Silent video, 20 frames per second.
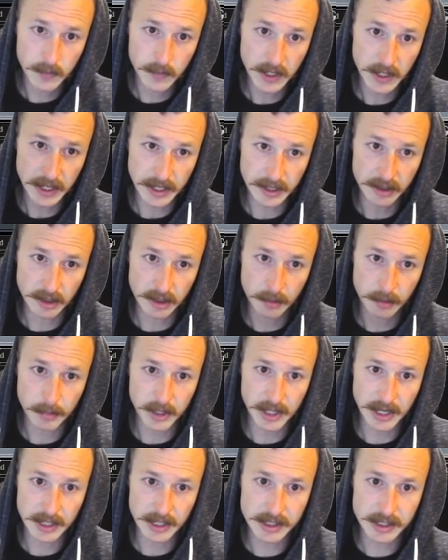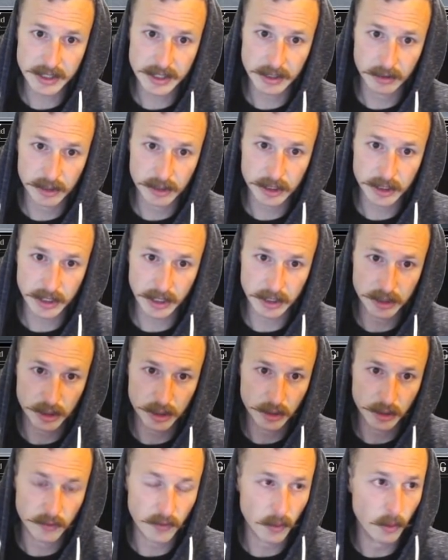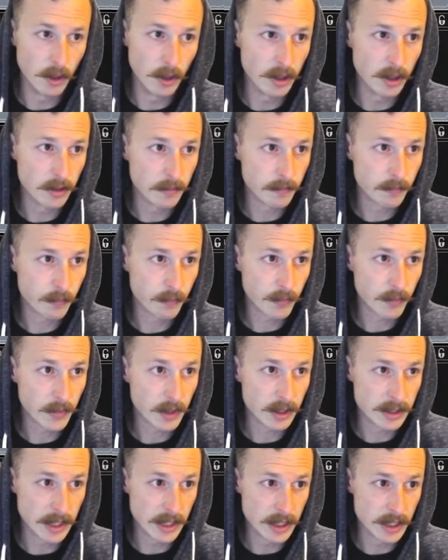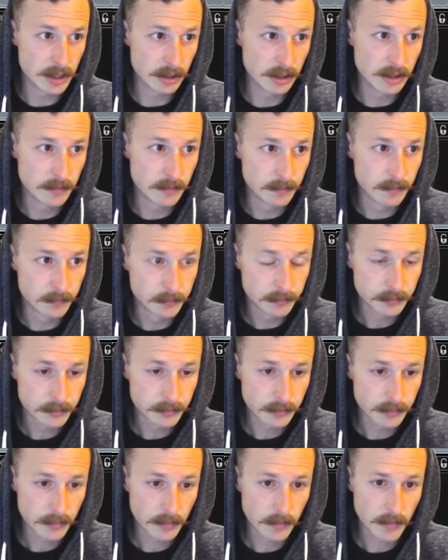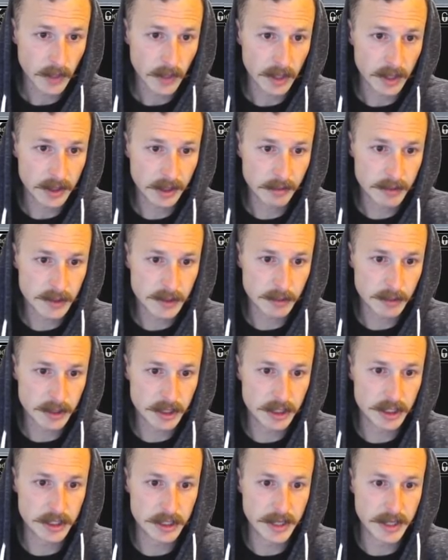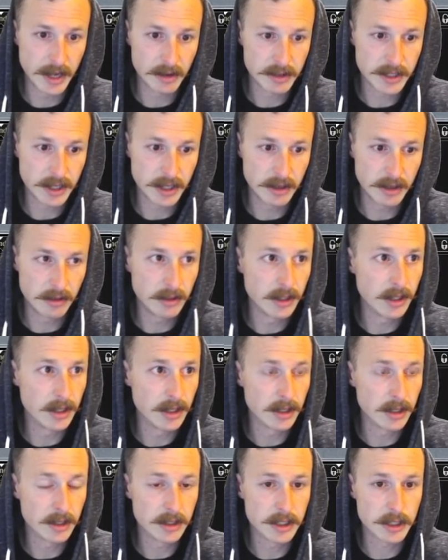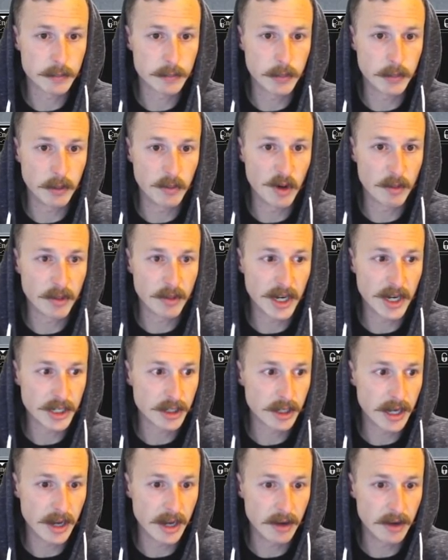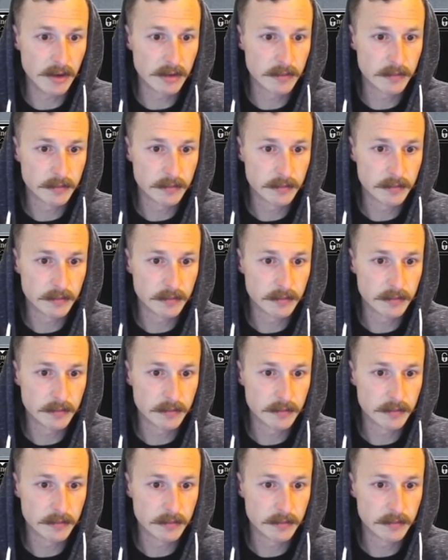here, but then it's still just like a 2-for-1, essentially. I think I'm supposed to just Nettle Sentinel here and just put more pressure down.